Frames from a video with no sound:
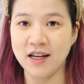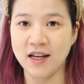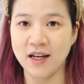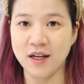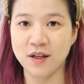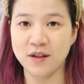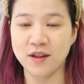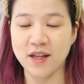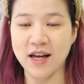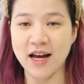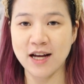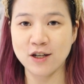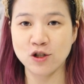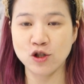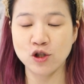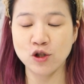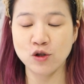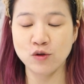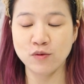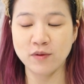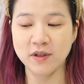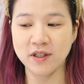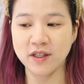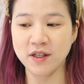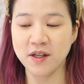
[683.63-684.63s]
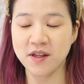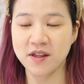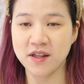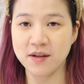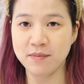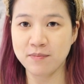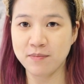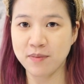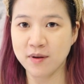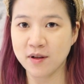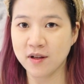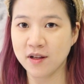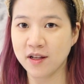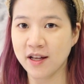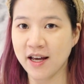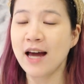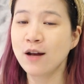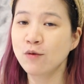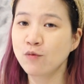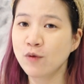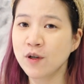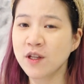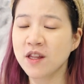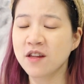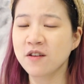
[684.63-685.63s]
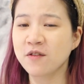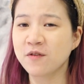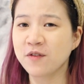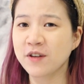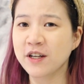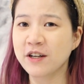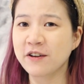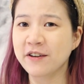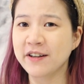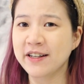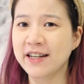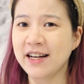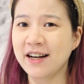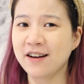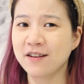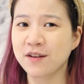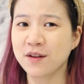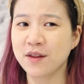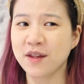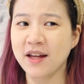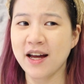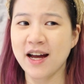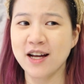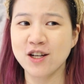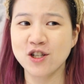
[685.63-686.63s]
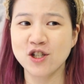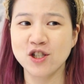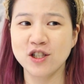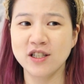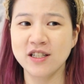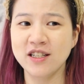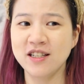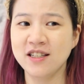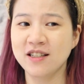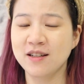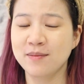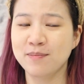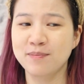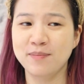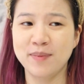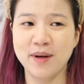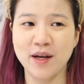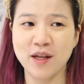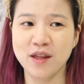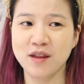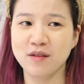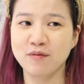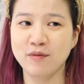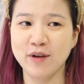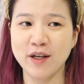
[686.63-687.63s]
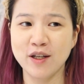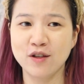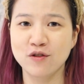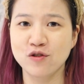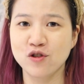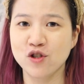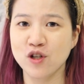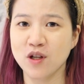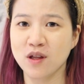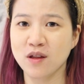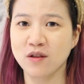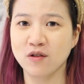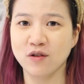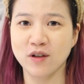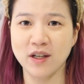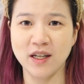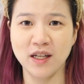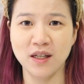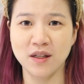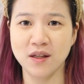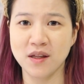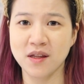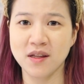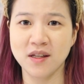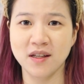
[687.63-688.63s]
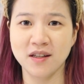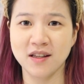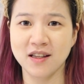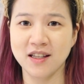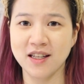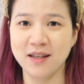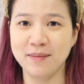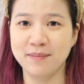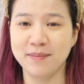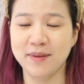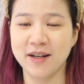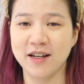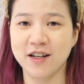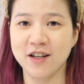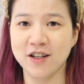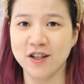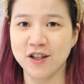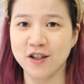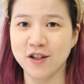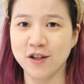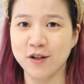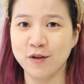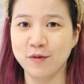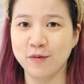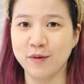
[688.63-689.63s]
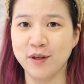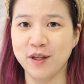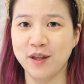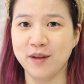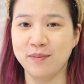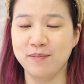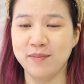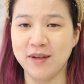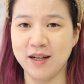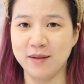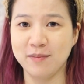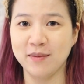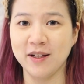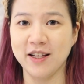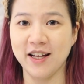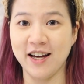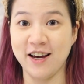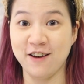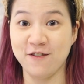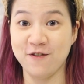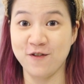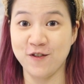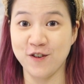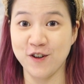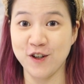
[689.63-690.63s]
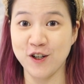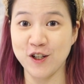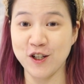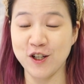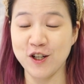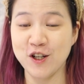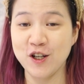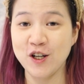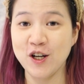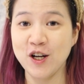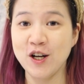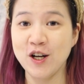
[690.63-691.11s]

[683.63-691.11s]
It's actually really simple, and once you figure it out, it's actually the best way to just look instantly better with minimal effort.